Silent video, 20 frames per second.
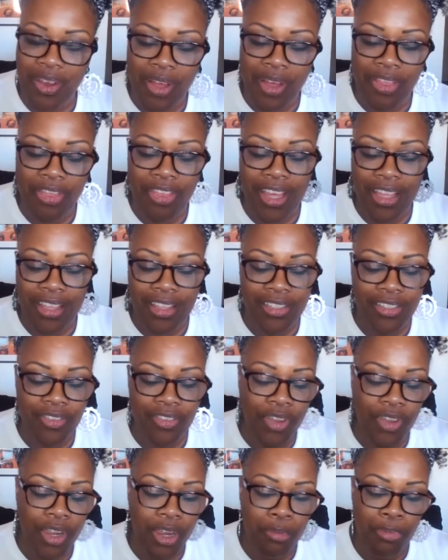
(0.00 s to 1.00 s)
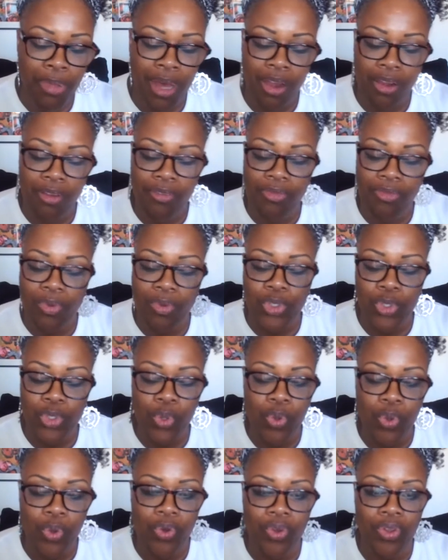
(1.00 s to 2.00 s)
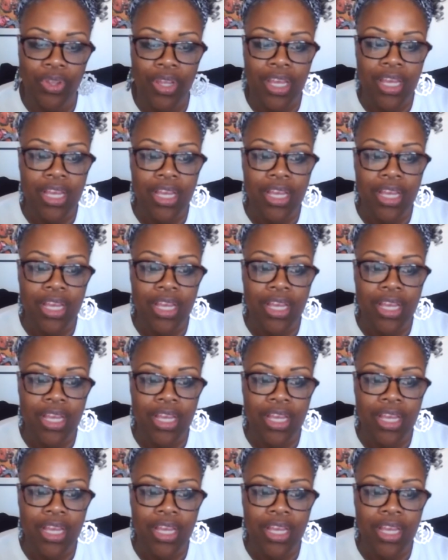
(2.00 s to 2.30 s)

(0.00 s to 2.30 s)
I think it's a very powerful tool.